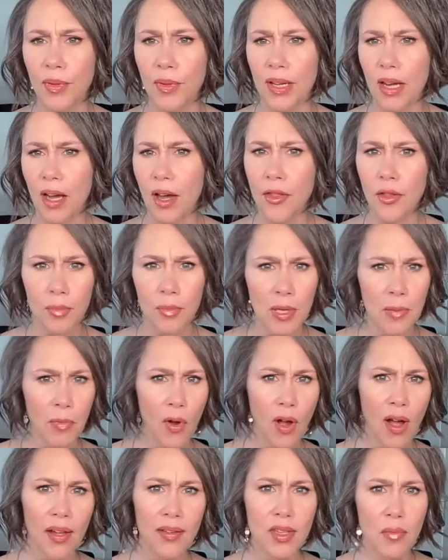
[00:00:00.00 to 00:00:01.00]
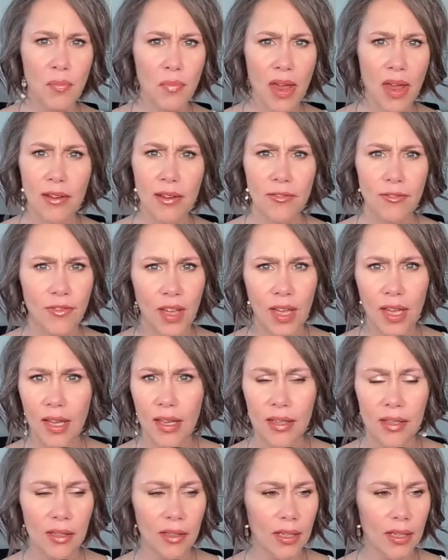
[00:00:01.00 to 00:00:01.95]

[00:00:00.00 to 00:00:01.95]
Like other people got to benefit.